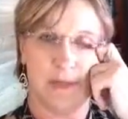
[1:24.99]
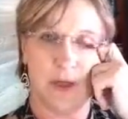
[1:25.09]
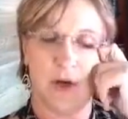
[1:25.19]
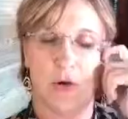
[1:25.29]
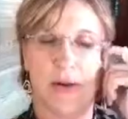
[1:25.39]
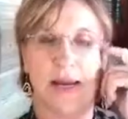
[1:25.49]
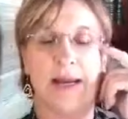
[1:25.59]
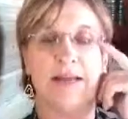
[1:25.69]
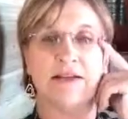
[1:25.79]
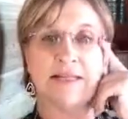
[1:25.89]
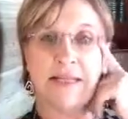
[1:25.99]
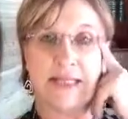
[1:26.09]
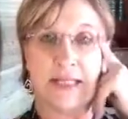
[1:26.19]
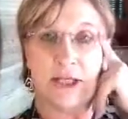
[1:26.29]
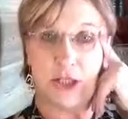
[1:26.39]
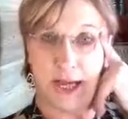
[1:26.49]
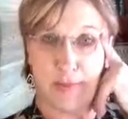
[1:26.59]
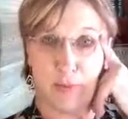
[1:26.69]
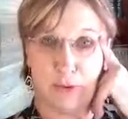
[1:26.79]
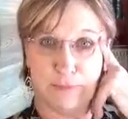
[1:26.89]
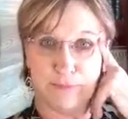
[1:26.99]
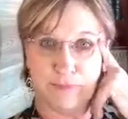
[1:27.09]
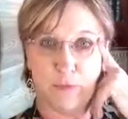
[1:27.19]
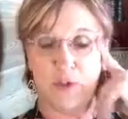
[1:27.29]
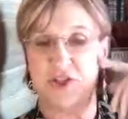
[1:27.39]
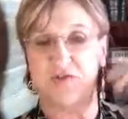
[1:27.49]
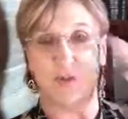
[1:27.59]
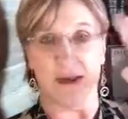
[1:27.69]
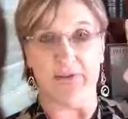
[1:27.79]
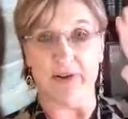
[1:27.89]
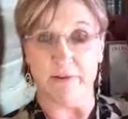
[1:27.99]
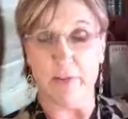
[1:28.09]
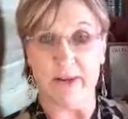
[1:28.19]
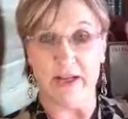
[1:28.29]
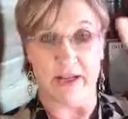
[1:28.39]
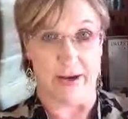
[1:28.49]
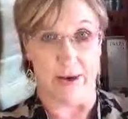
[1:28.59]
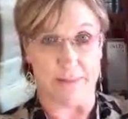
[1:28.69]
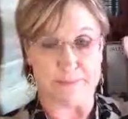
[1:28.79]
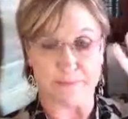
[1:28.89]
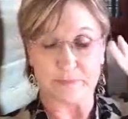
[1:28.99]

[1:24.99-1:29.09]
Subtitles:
in the Sistine Chapel, which if you have never been there,